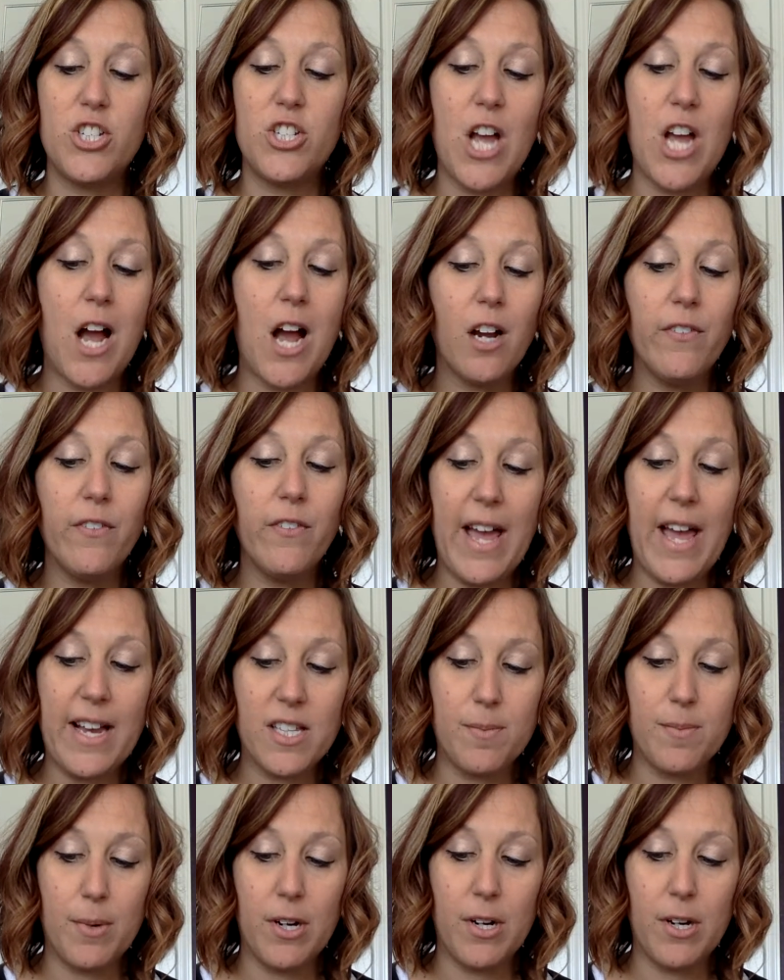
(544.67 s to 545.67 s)

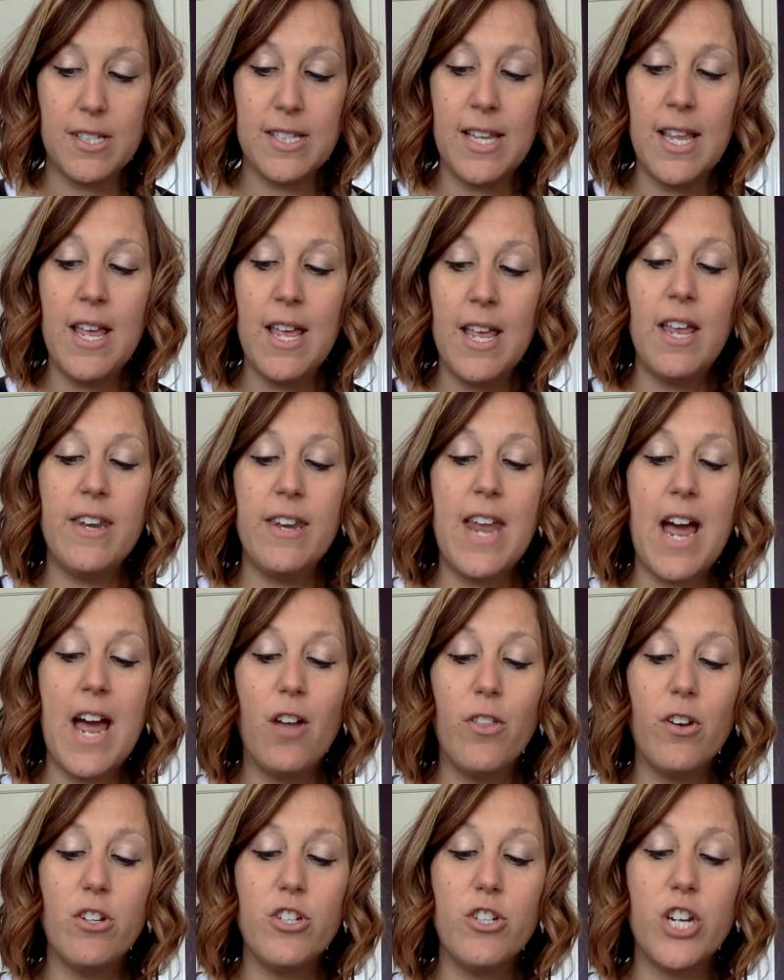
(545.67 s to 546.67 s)
world-class geography
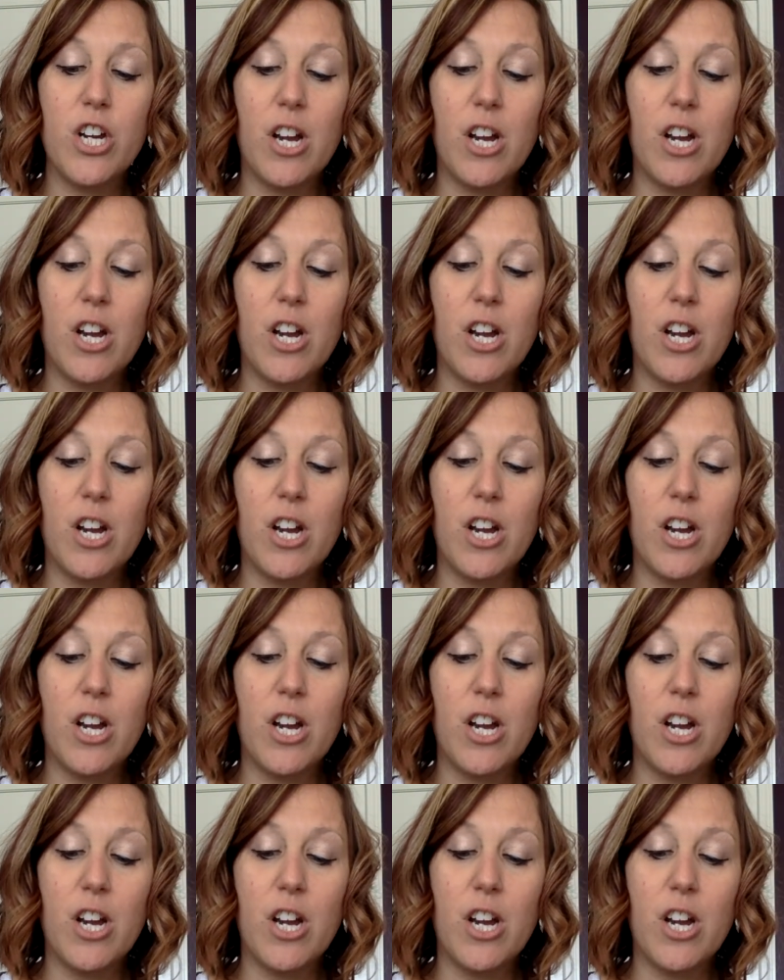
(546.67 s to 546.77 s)
experts.